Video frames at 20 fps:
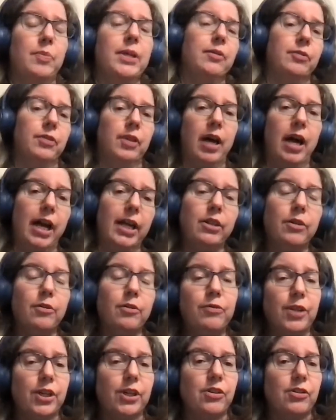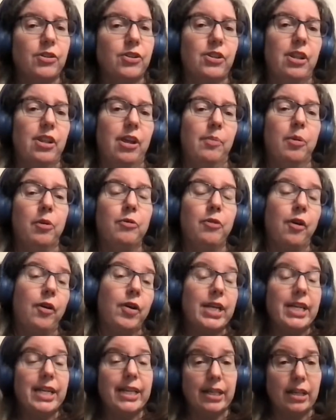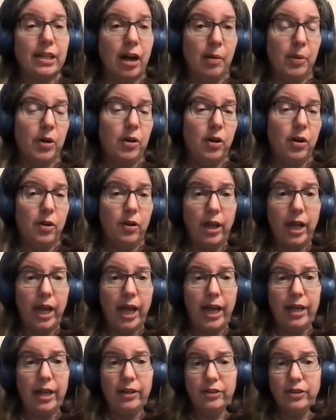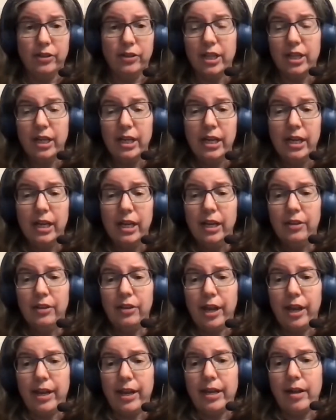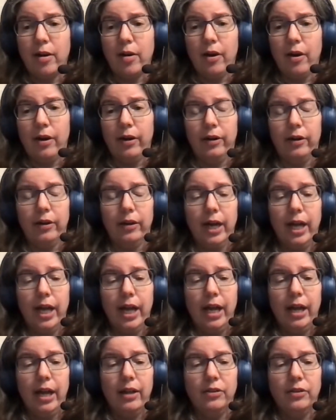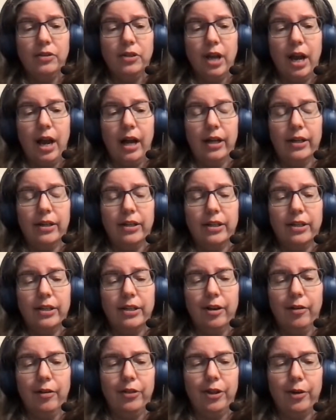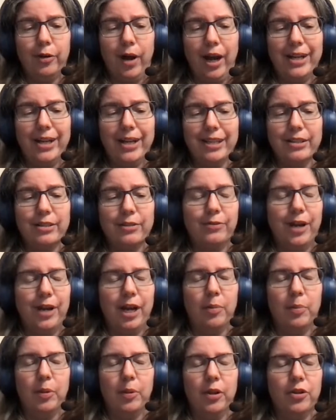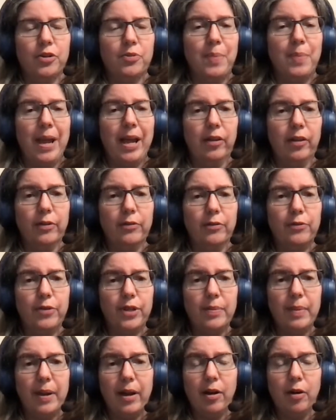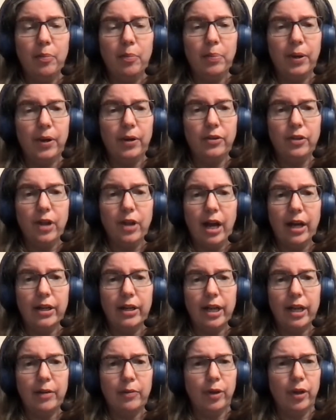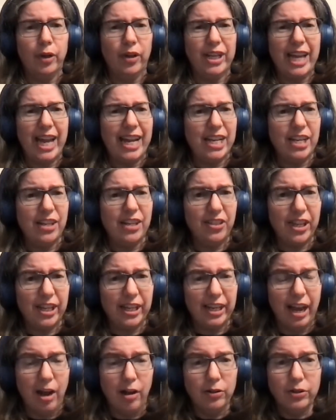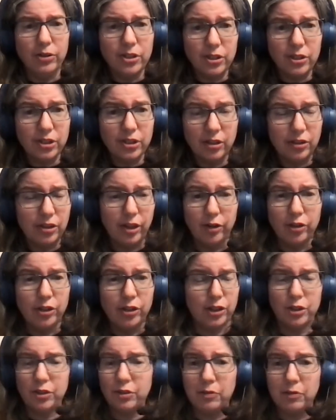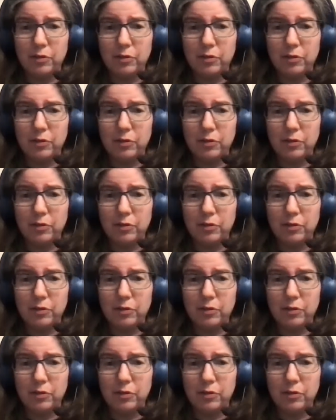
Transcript: of line, the figures in them are very economical and they are not, you know, they're identifiable as male and female, but not really anything else. They're just